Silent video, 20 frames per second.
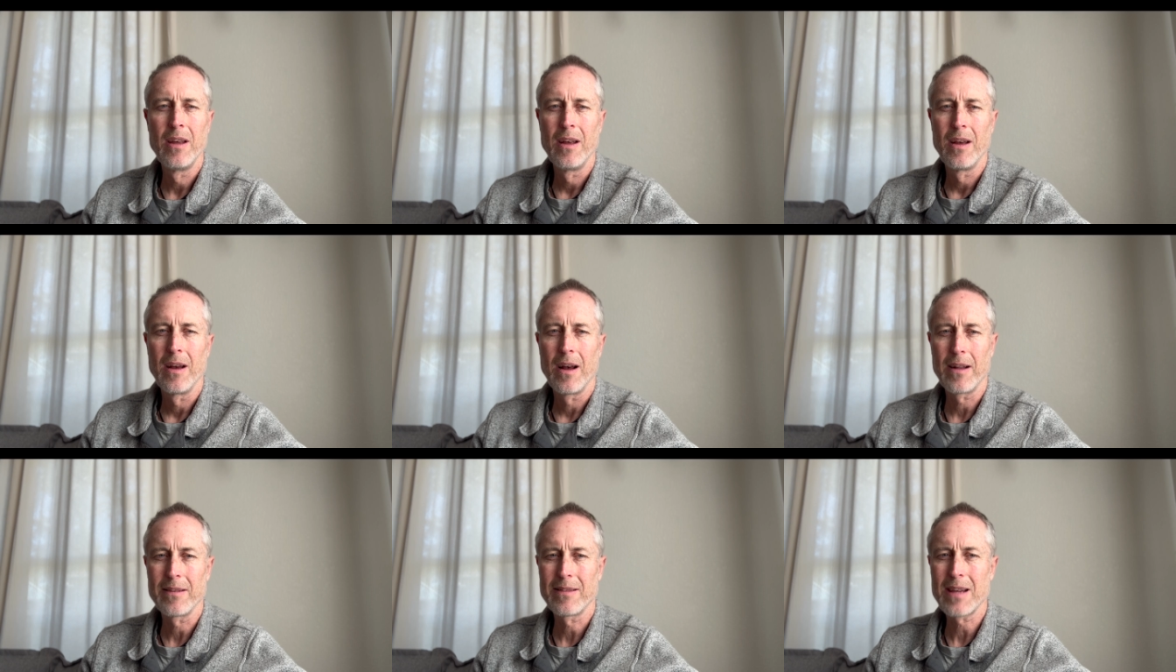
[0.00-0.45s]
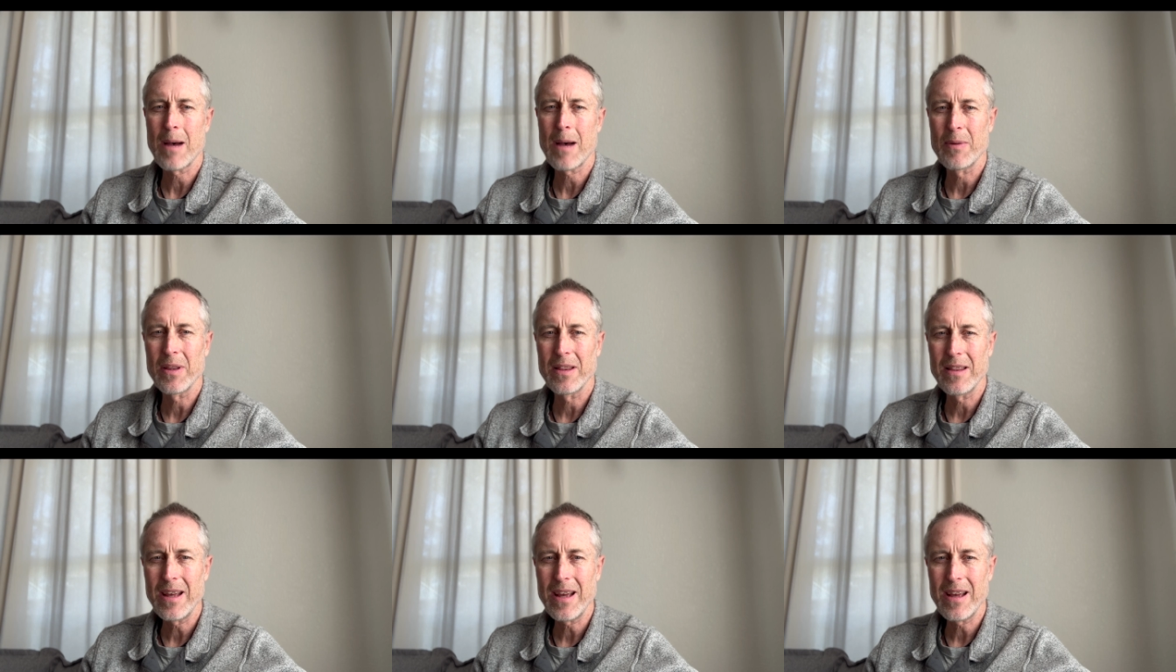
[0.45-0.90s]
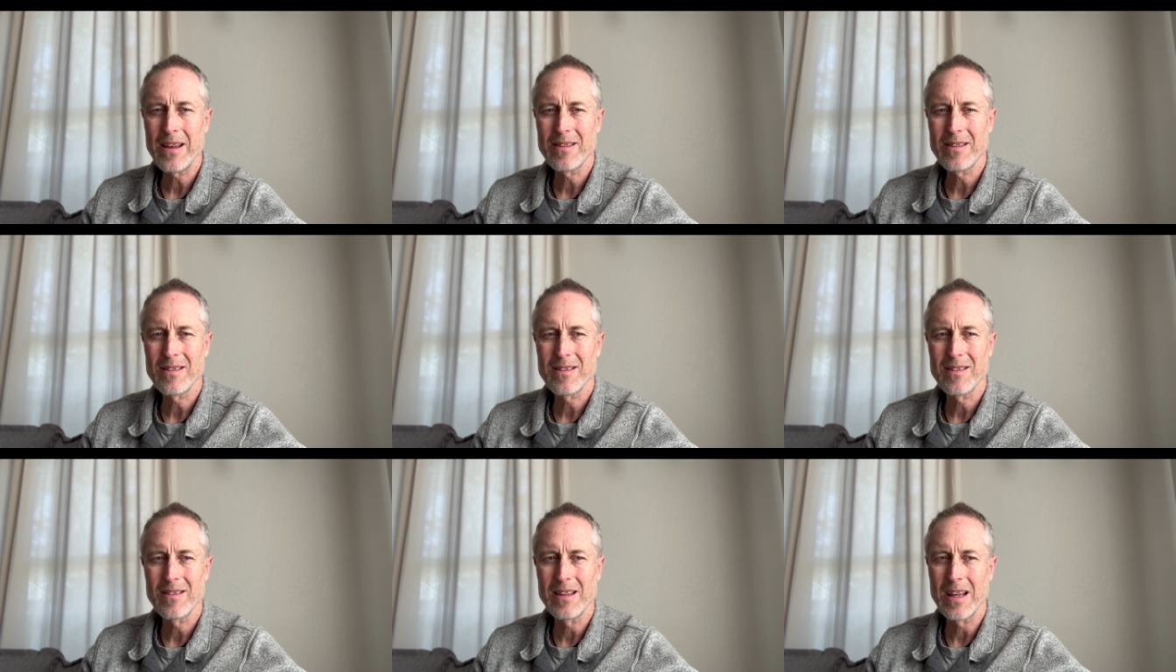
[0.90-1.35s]
On top of
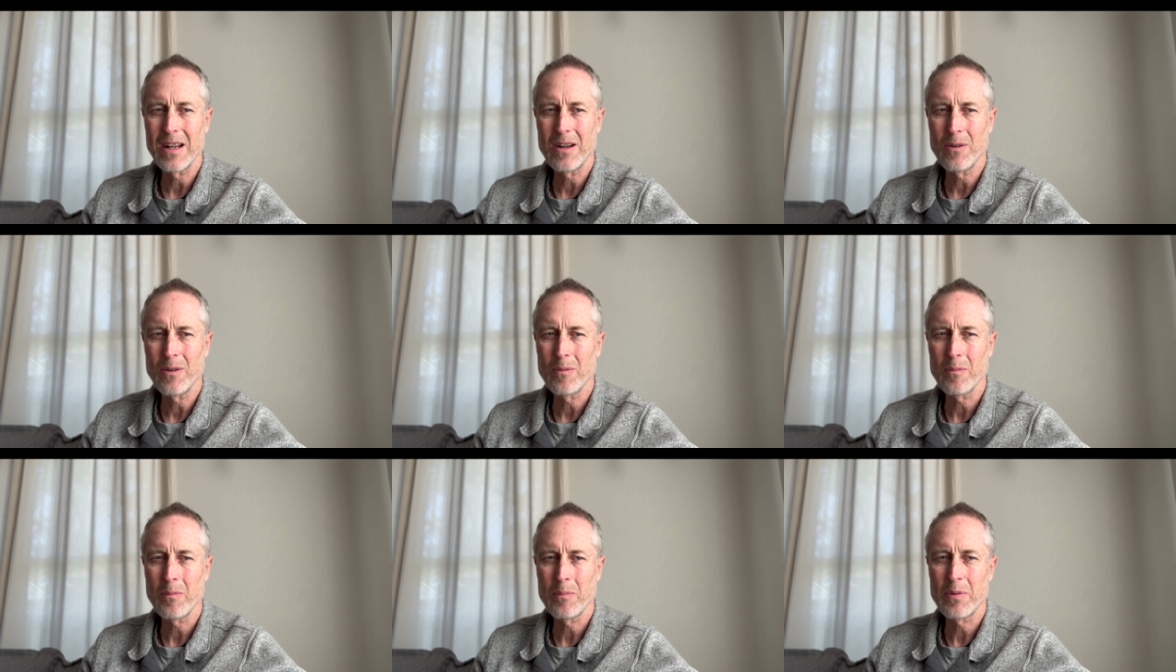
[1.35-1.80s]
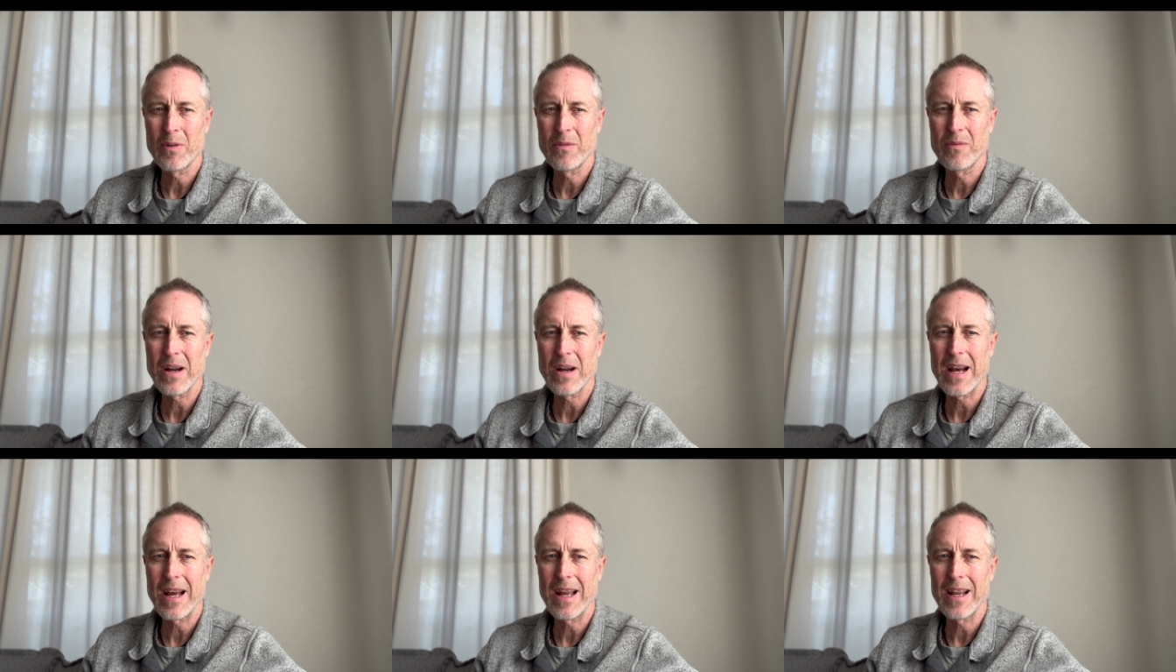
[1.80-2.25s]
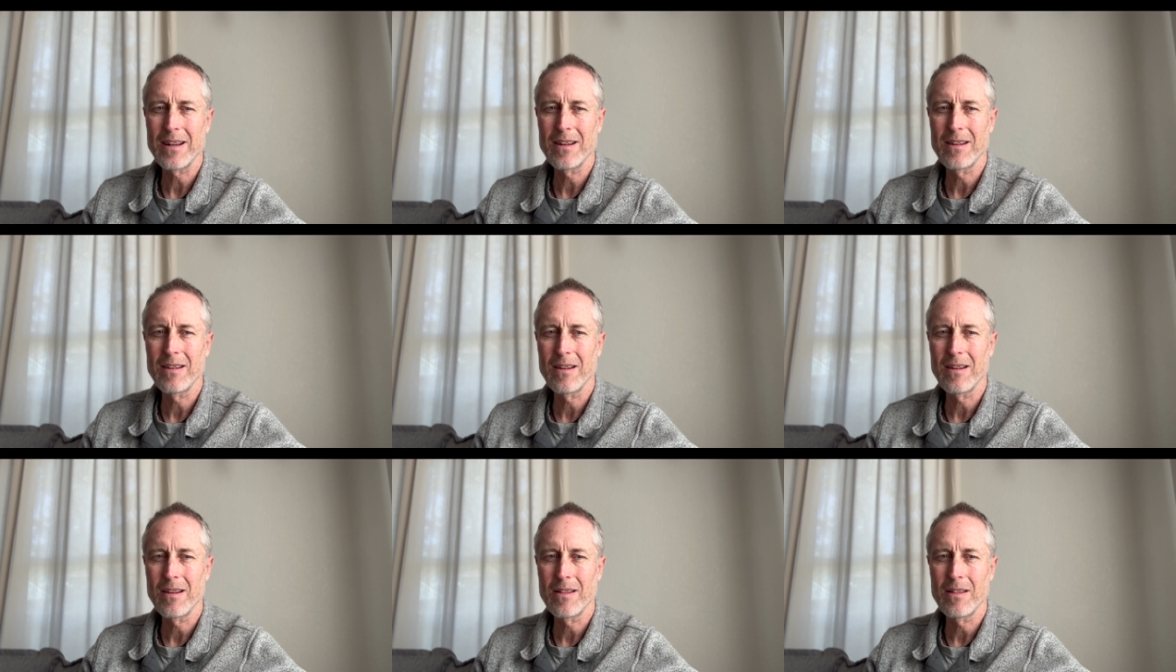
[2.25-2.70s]
this, they don't provide
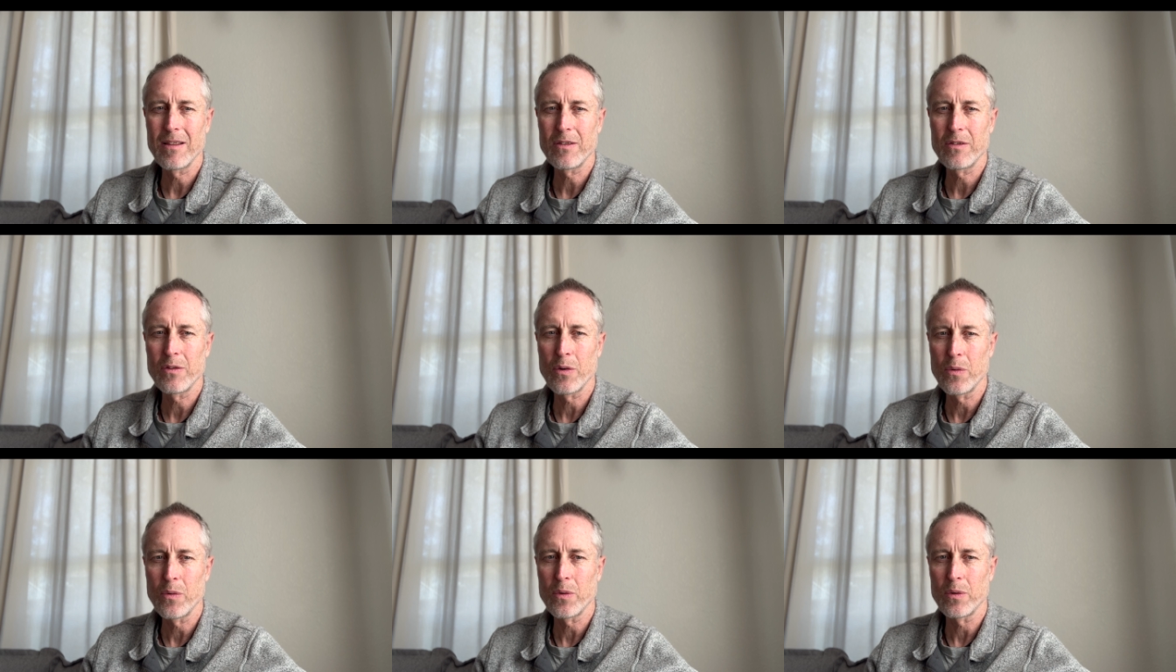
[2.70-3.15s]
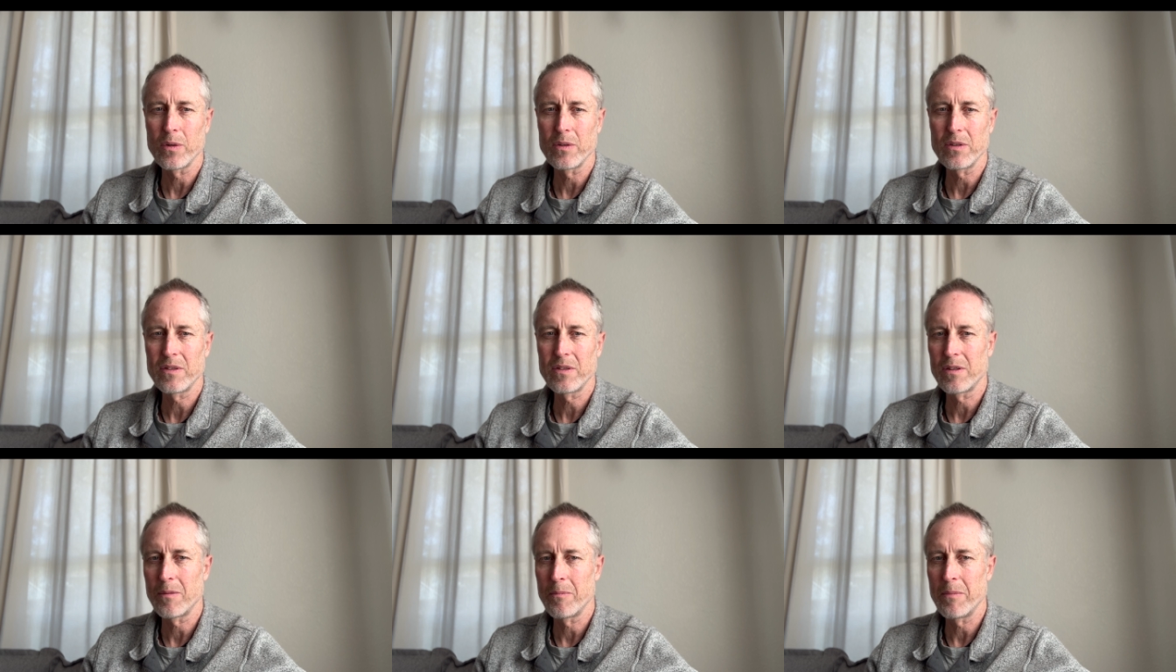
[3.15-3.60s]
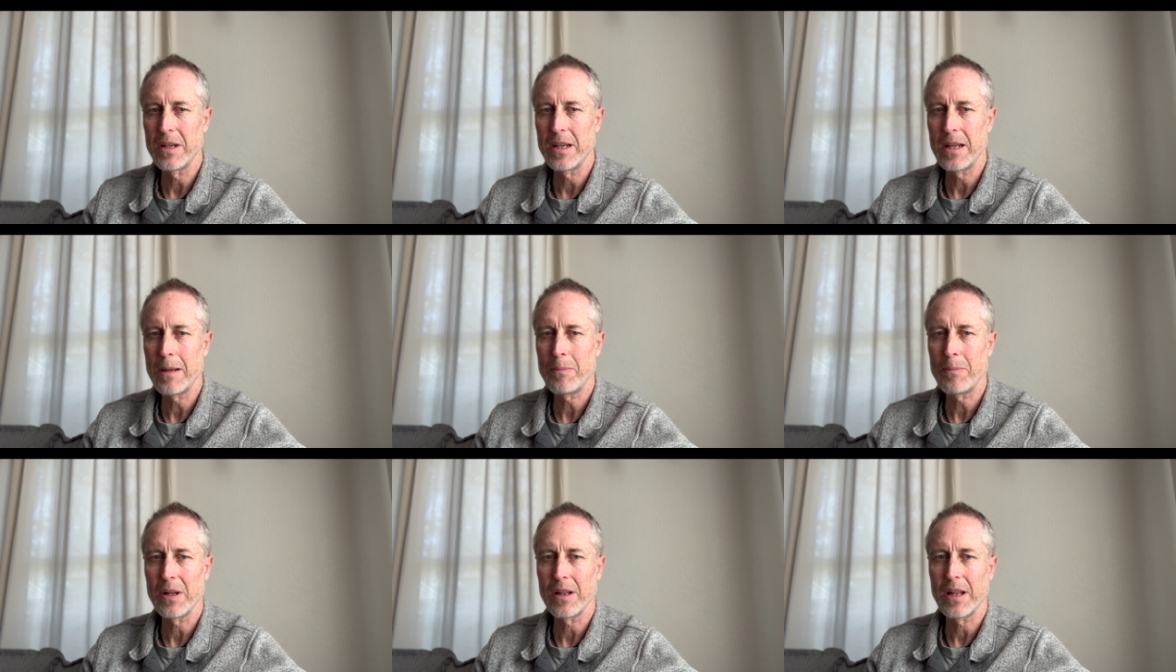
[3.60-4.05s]
the tools to
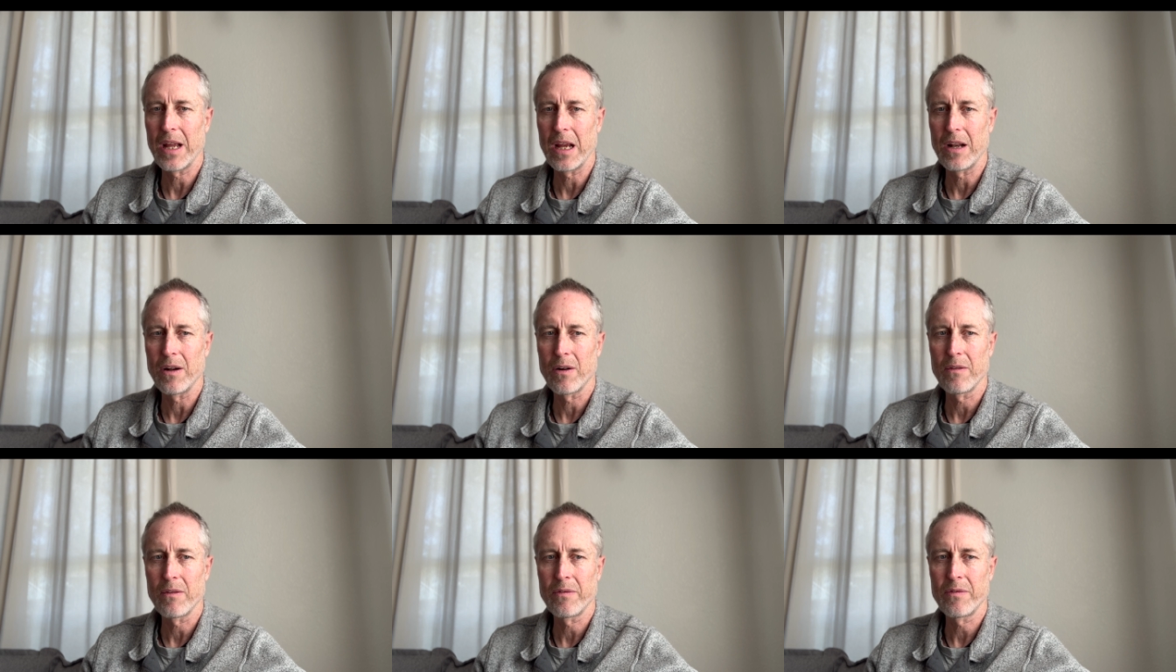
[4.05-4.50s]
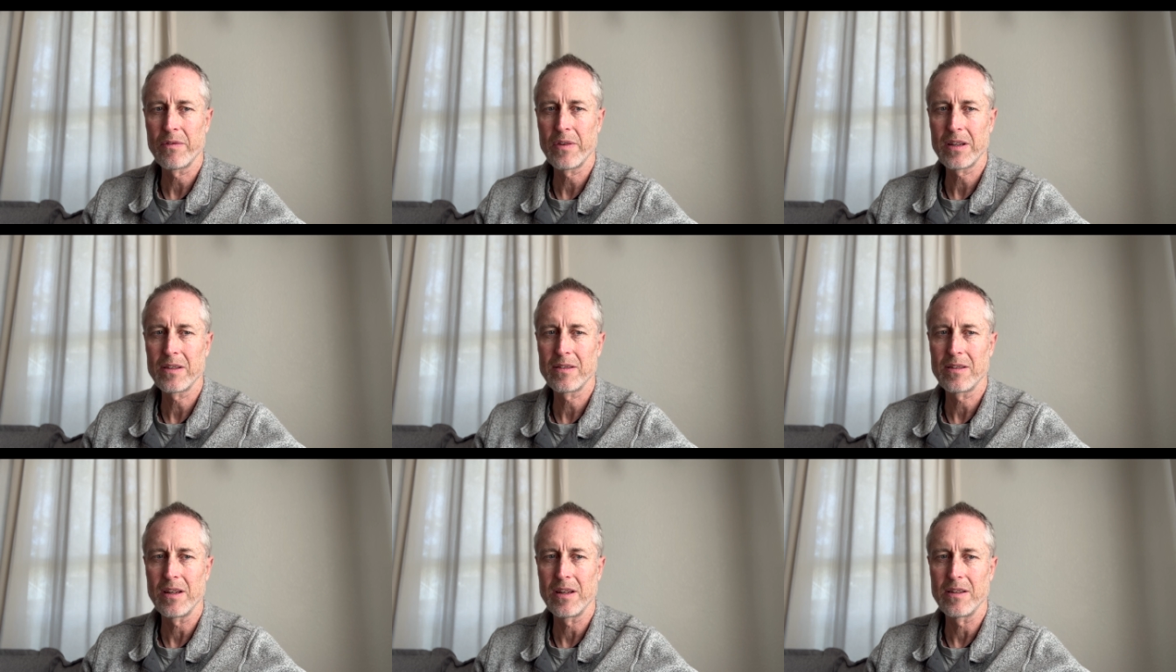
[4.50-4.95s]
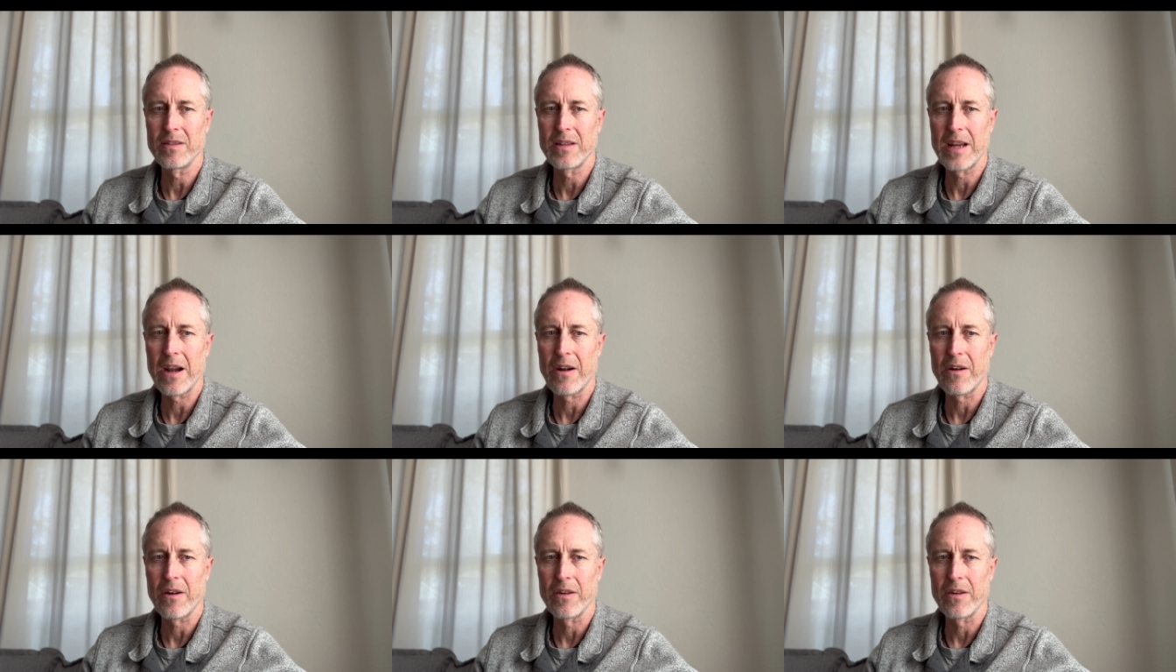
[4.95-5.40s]
manipulate or fix these
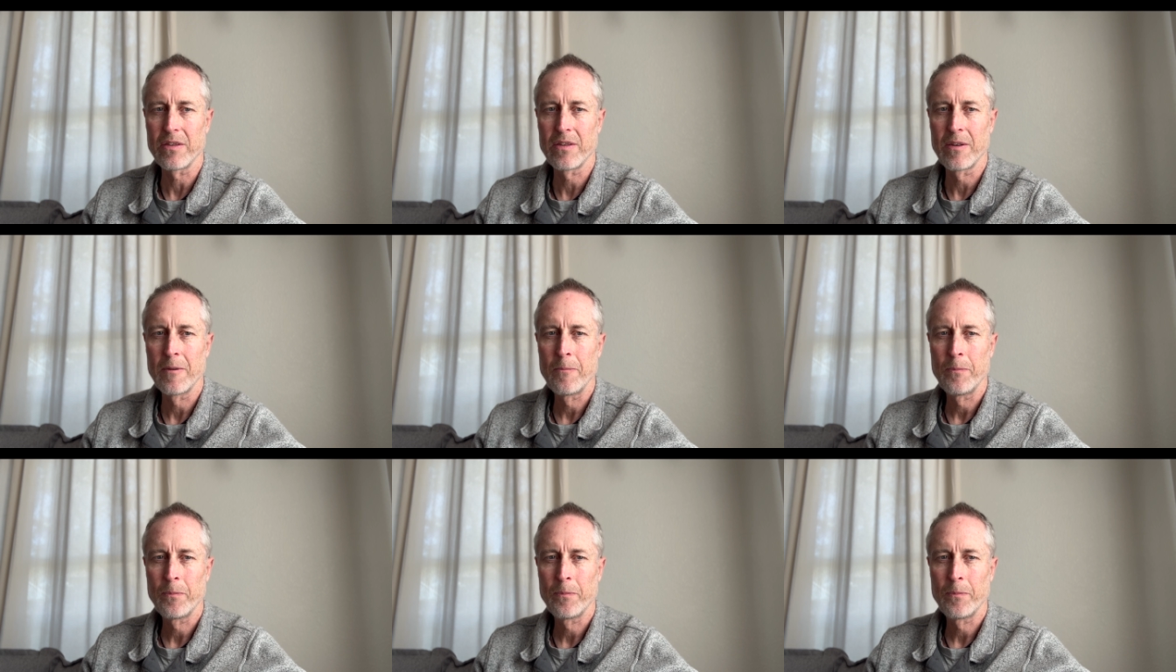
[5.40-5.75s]
errors.